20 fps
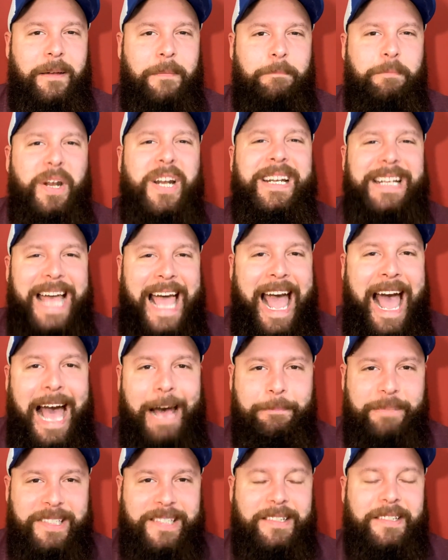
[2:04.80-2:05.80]
but an
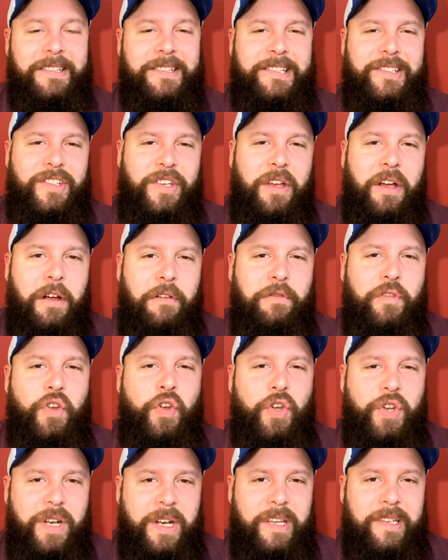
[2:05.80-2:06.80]
absence of
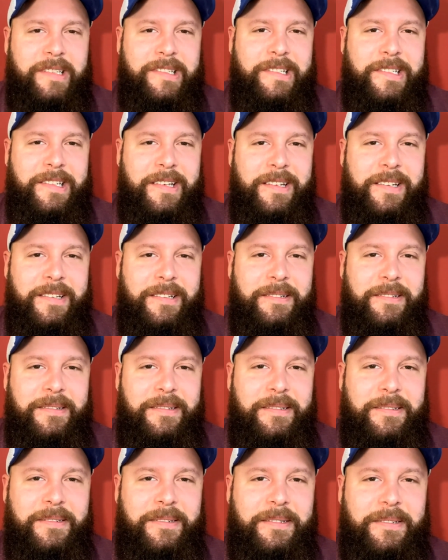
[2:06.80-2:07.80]
goodness.
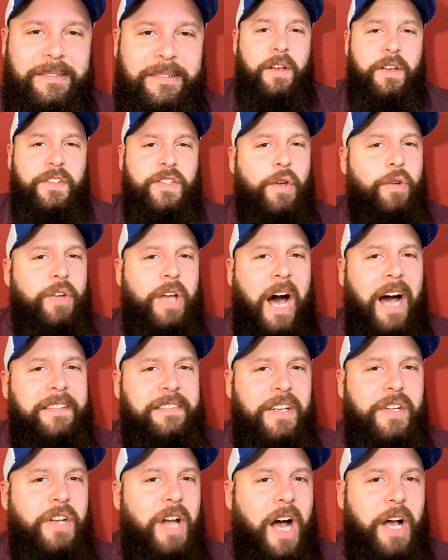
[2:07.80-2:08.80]
So God
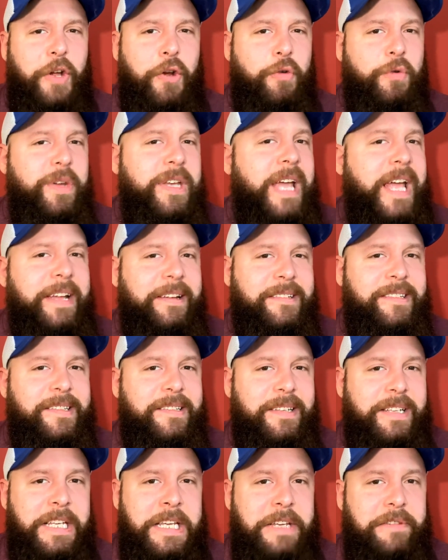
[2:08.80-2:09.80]
did not create
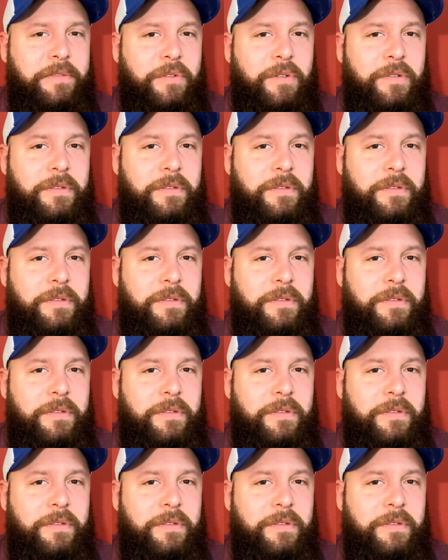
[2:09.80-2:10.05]
evil.